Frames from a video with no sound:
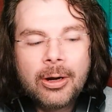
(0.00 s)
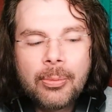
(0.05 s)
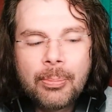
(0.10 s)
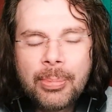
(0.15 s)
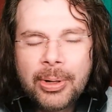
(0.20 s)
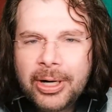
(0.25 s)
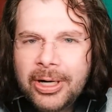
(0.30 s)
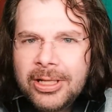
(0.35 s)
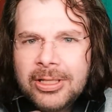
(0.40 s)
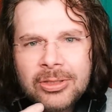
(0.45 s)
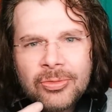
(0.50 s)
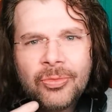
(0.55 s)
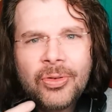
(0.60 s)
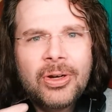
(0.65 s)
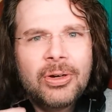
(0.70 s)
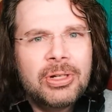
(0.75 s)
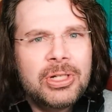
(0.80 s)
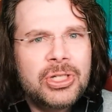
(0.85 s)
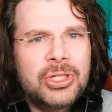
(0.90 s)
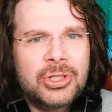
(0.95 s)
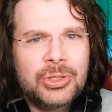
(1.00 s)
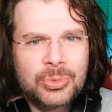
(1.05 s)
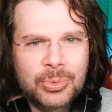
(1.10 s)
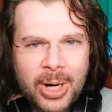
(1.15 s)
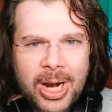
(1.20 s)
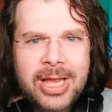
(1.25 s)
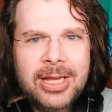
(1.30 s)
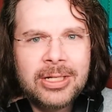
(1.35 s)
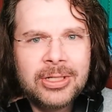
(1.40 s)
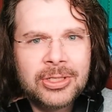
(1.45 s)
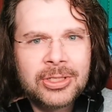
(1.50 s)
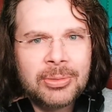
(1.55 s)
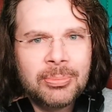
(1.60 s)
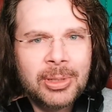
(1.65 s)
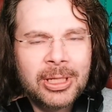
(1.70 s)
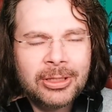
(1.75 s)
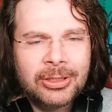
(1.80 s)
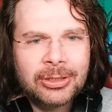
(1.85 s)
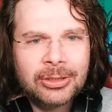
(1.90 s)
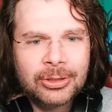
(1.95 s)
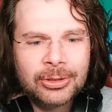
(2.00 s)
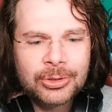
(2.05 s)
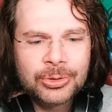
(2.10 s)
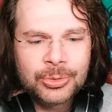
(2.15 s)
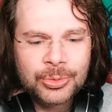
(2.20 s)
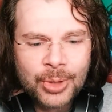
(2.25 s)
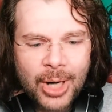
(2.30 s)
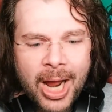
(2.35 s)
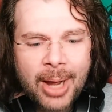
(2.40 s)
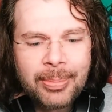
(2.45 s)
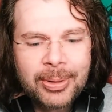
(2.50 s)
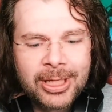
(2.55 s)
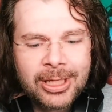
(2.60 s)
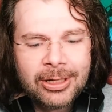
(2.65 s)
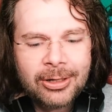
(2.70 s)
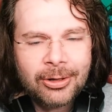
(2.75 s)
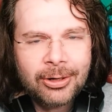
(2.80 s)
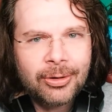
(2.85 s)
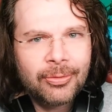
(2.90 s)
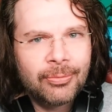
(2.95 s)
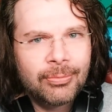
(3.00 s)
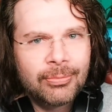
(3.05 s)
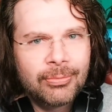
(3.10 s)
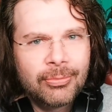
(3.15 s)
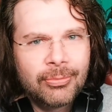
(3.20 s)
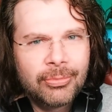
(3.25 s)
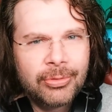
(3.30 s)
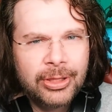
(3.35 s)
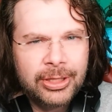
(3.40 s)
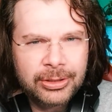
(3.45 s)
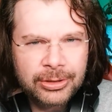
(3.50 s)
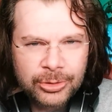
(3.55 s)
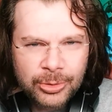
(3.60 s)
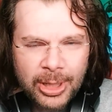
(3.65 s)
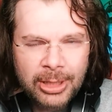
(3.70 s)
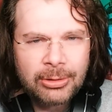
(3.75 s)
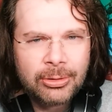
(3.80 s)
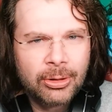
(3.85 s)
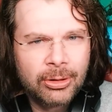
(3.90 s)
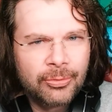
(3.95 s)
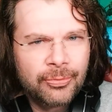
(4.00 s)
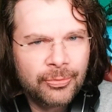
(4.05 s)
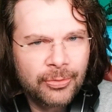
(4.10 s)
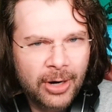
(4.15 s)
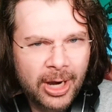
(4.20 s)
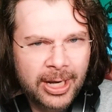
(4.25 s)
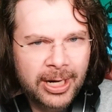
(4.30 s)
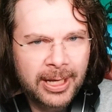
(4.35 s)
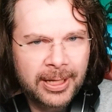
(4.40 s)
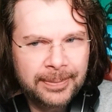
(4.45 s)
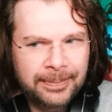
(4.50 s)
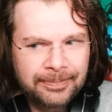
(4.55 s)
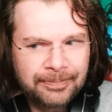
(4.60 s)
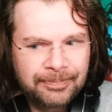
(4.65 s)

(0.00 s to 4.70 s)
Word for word: But it is very strange to me that they're dropping it on the trailer on a Friday.